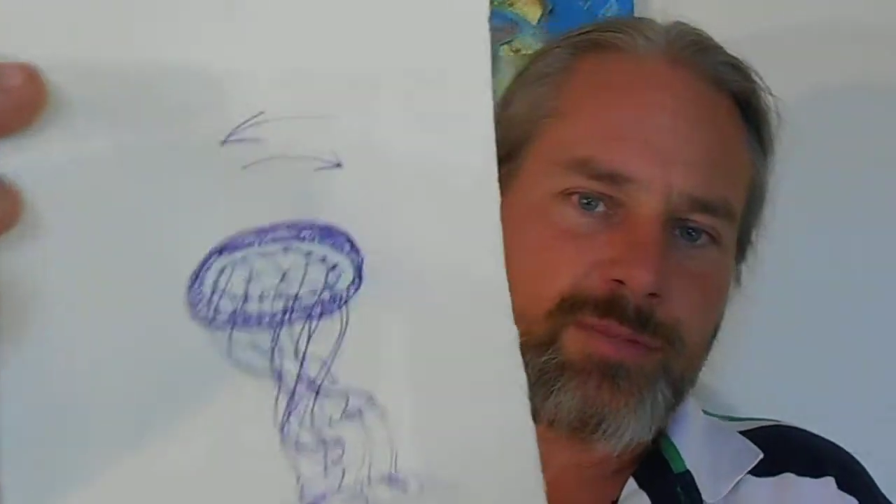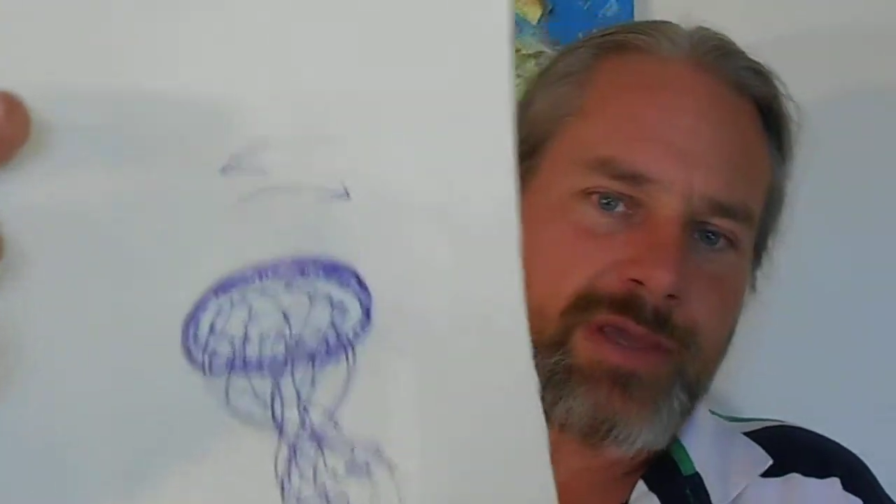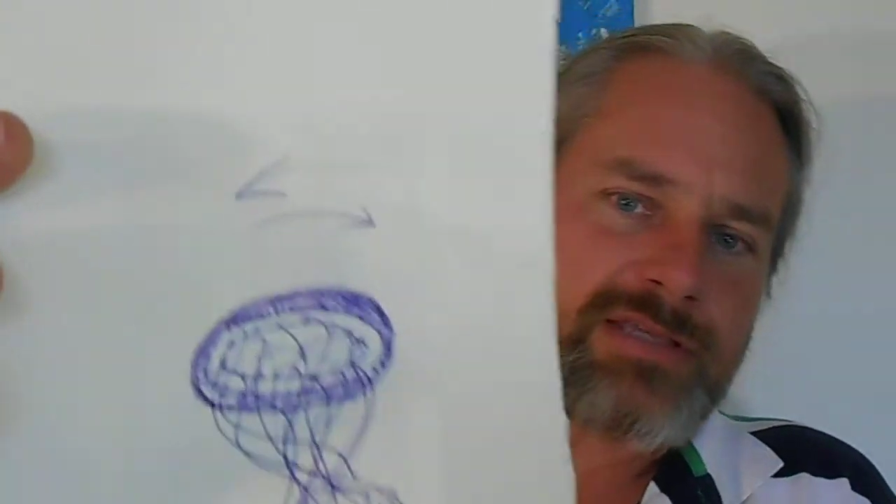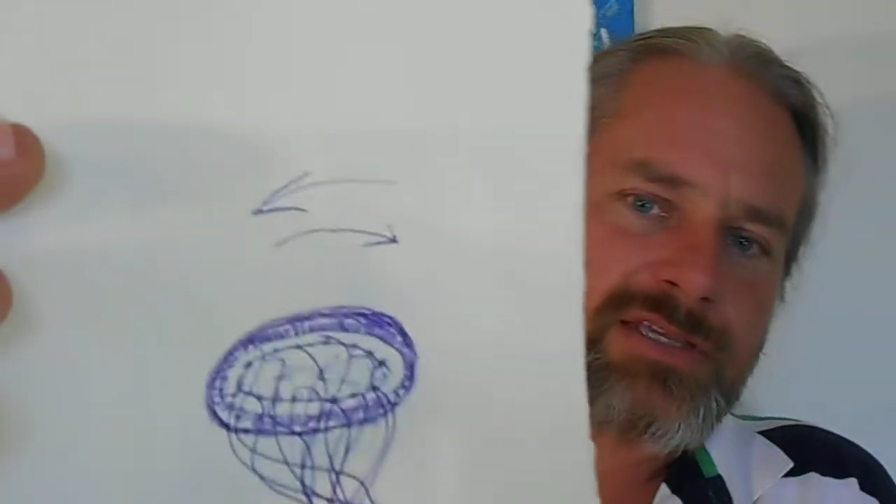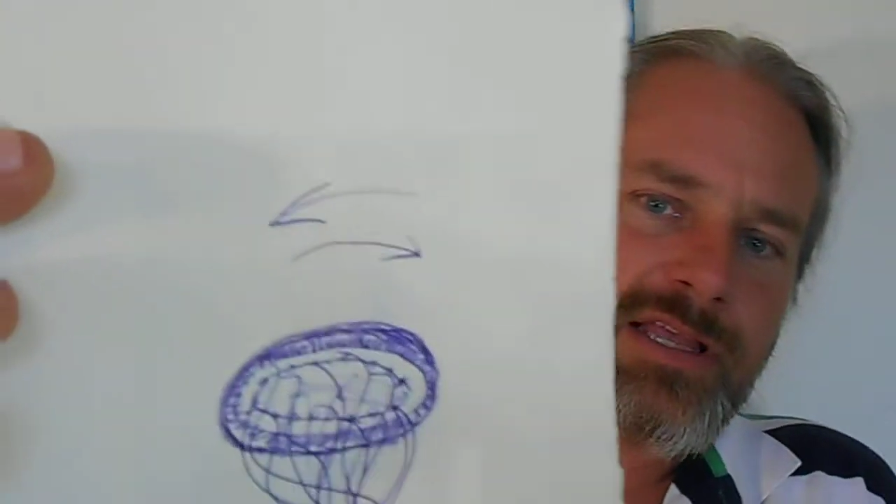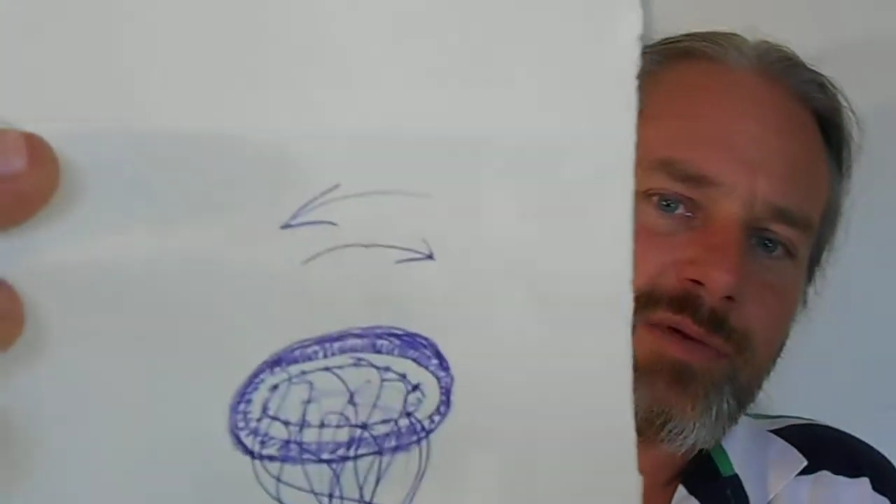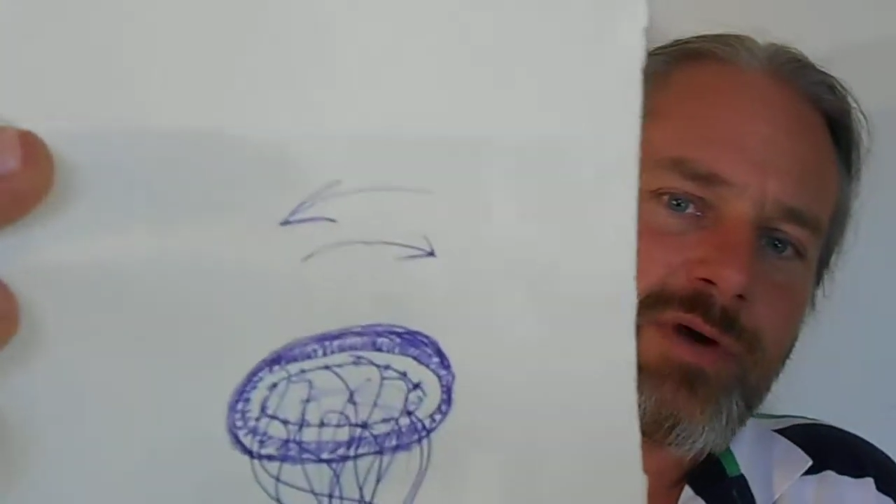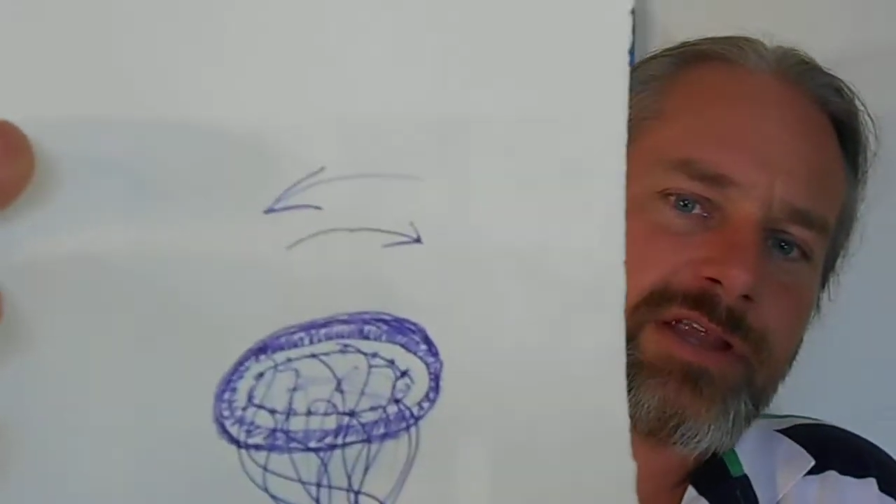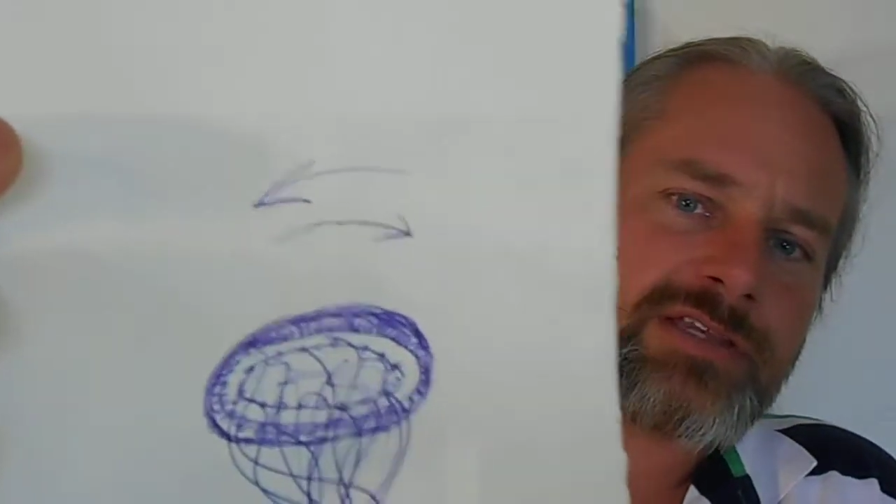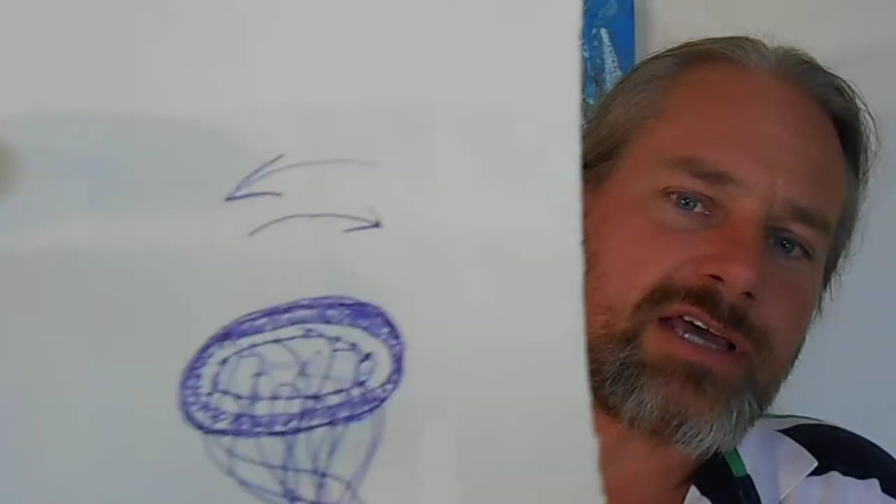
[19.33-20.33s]
basically
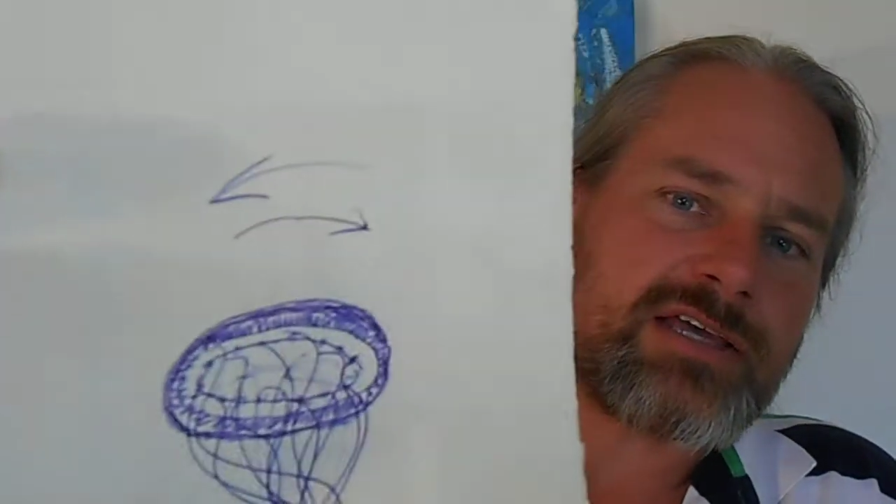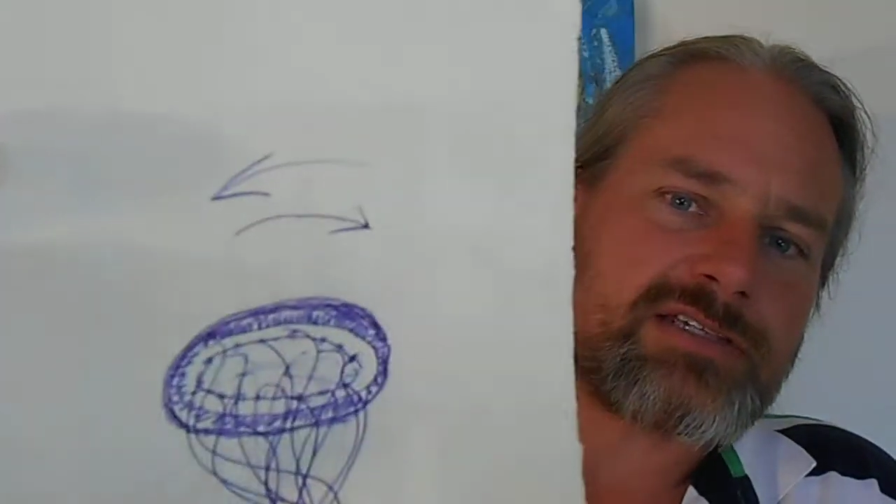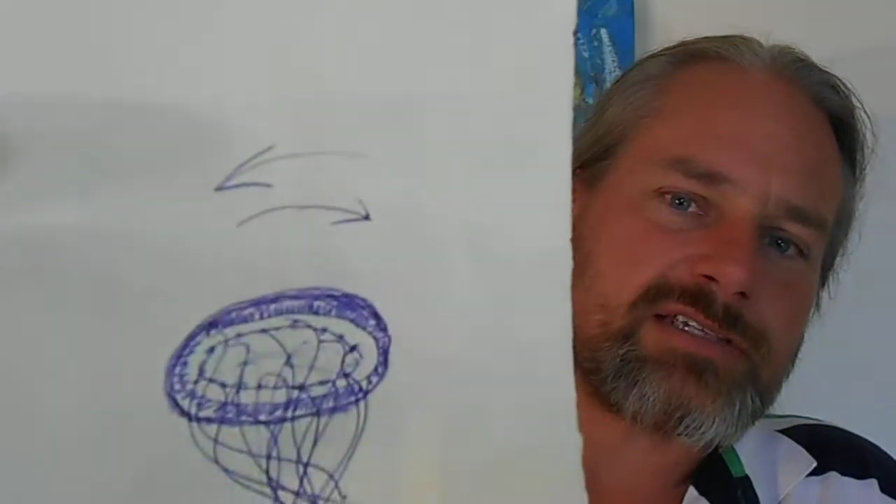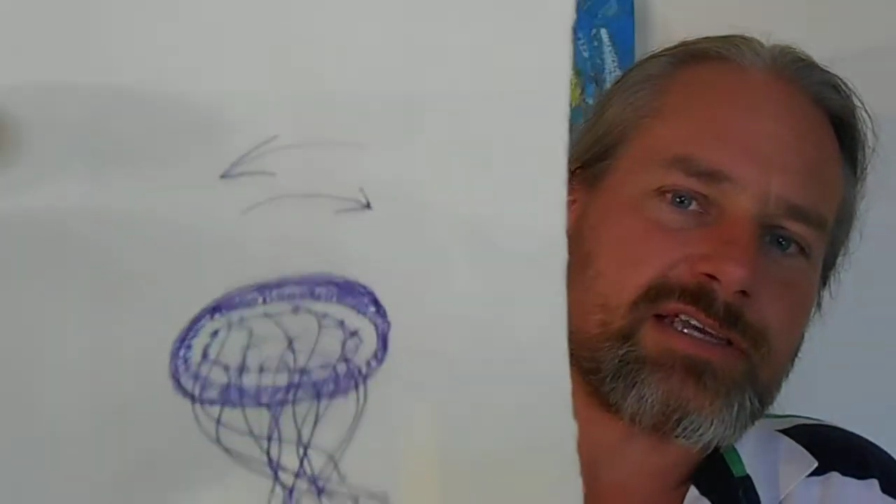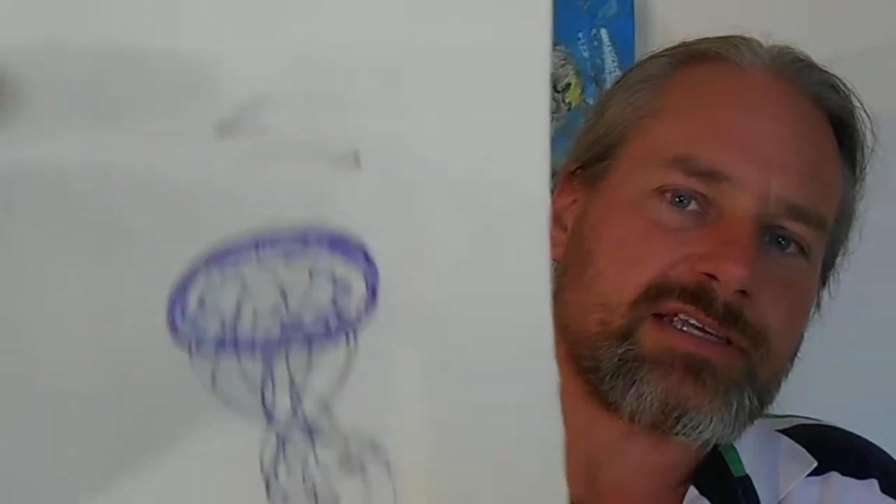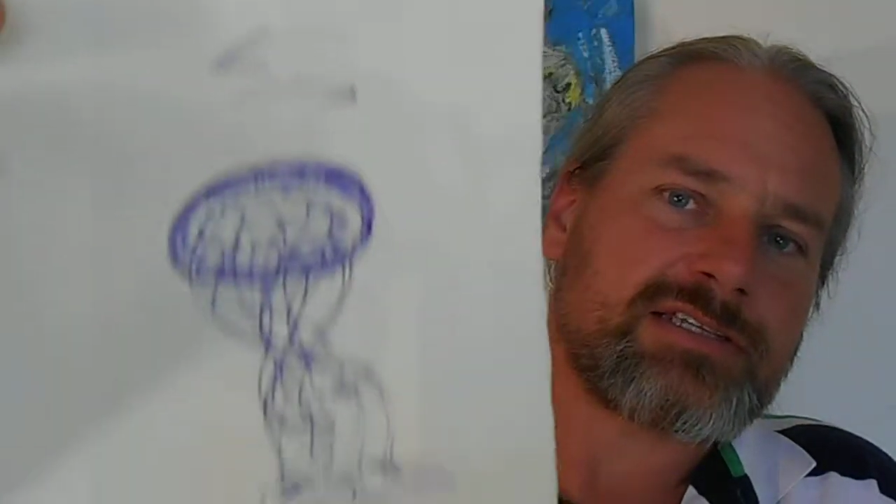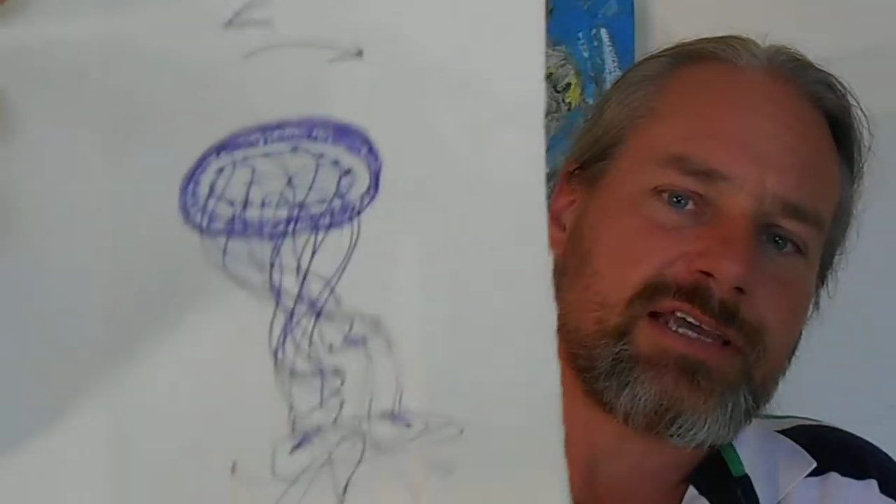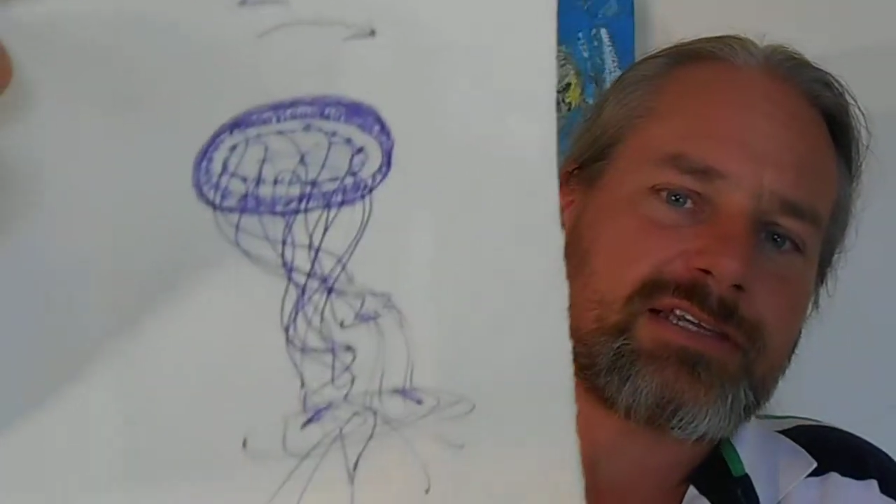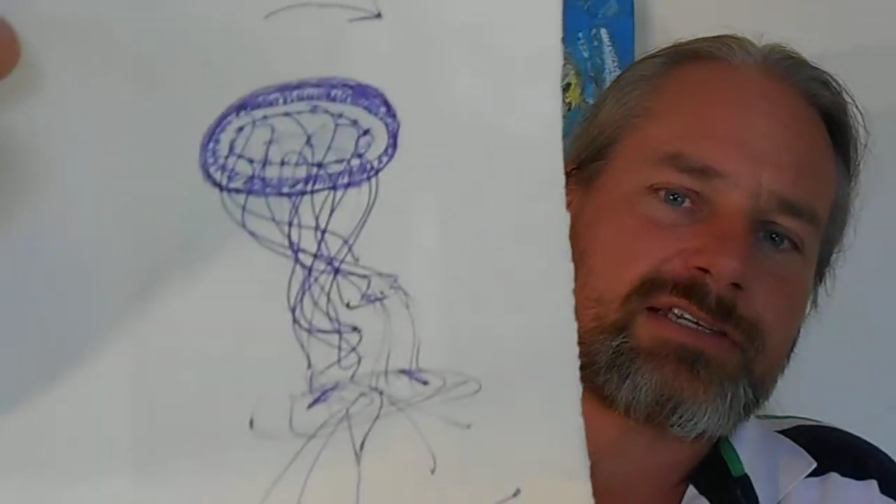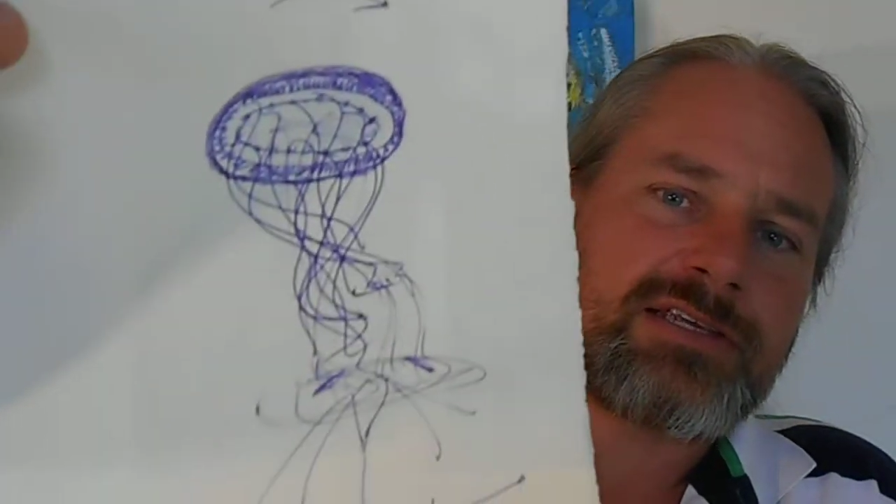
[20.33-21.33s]
what it does is
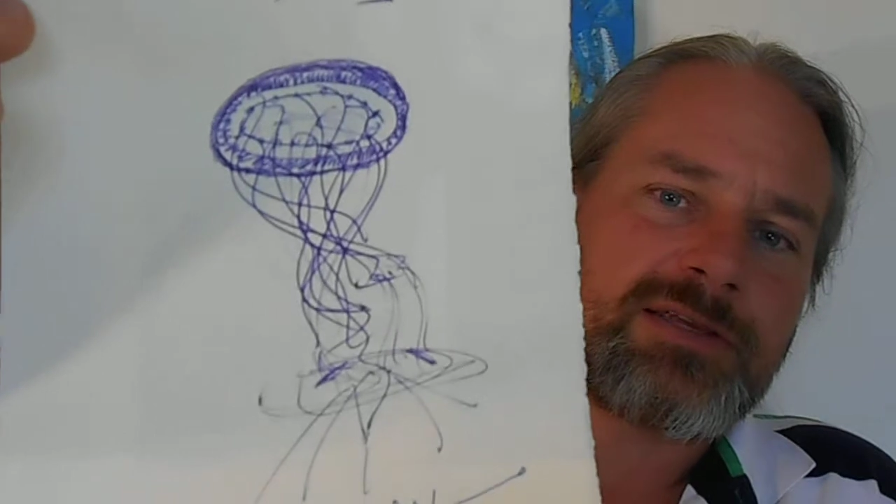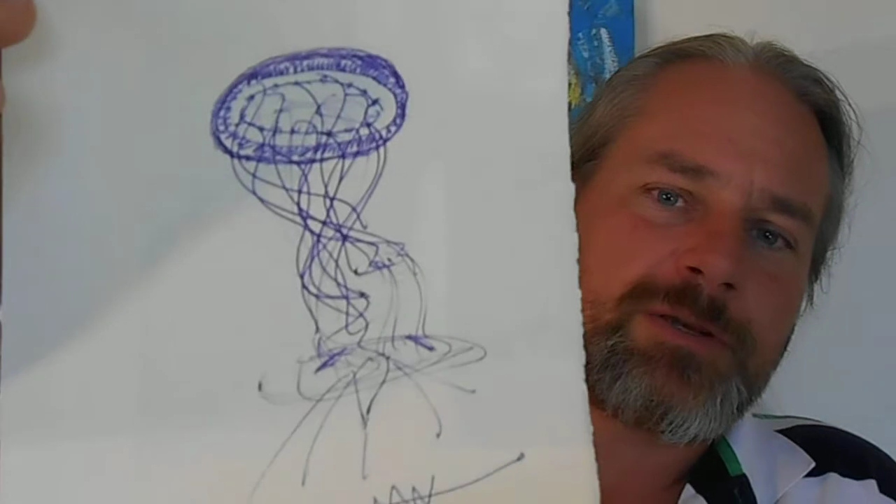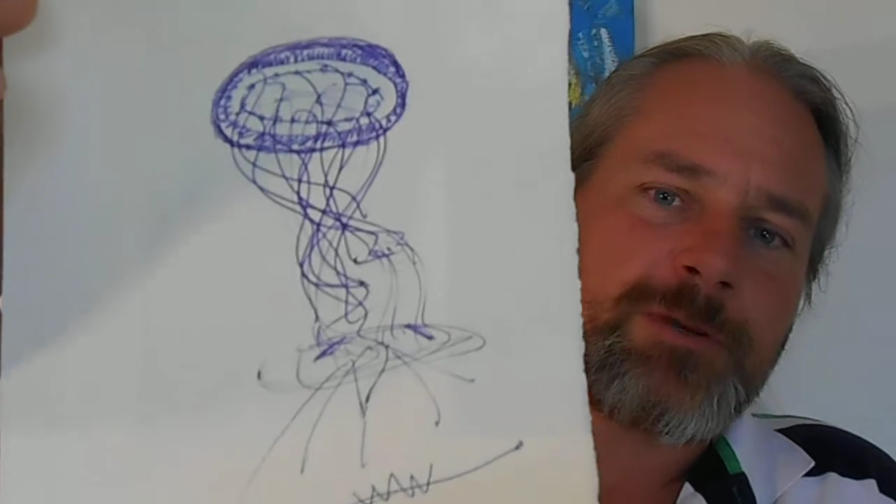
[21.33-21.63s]
it